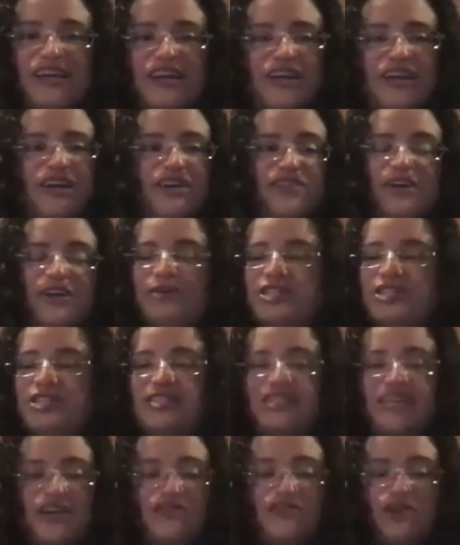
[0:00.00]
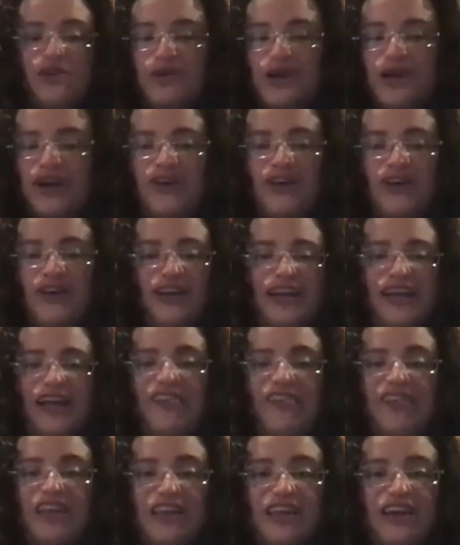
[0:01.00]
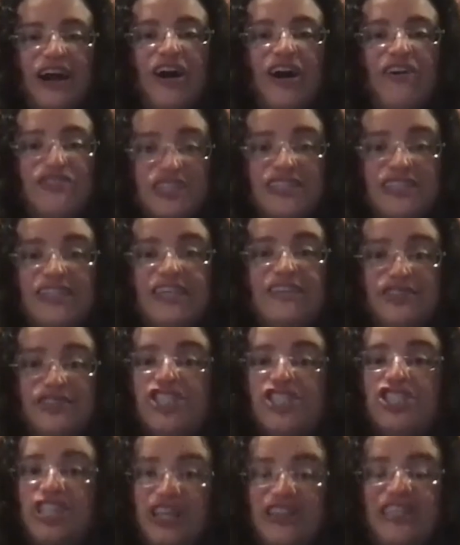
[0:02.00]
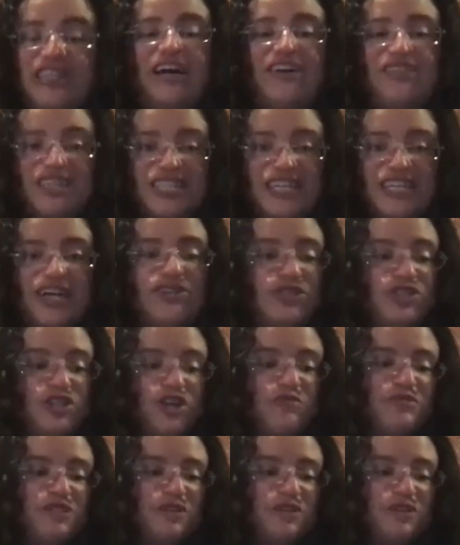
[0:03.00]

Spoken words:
They were just everywhere. And they often even shut down the telescopes.